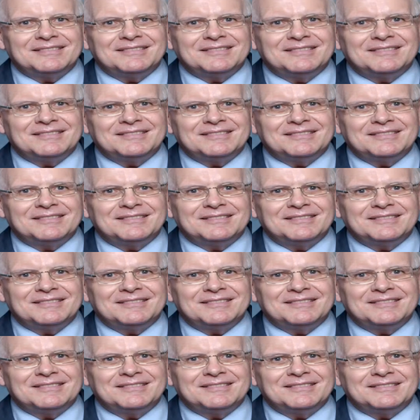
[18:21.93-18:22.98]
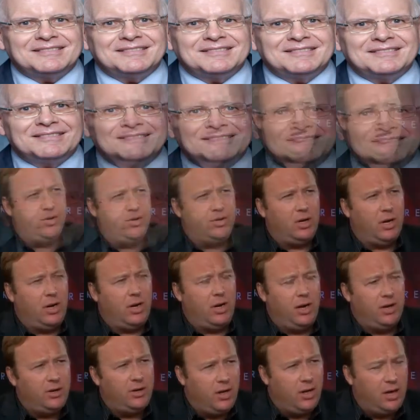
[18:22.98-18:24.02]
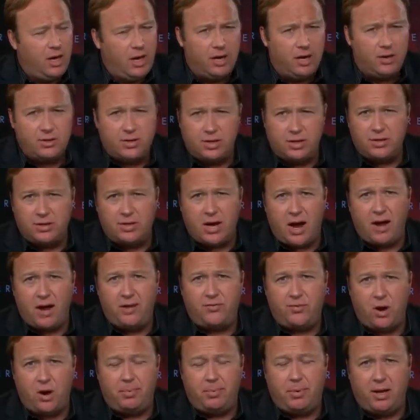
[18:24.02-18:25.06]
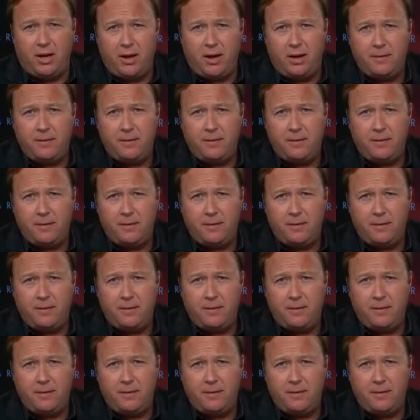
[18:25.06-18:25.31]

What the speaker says: Wow, he is inside Tripoli?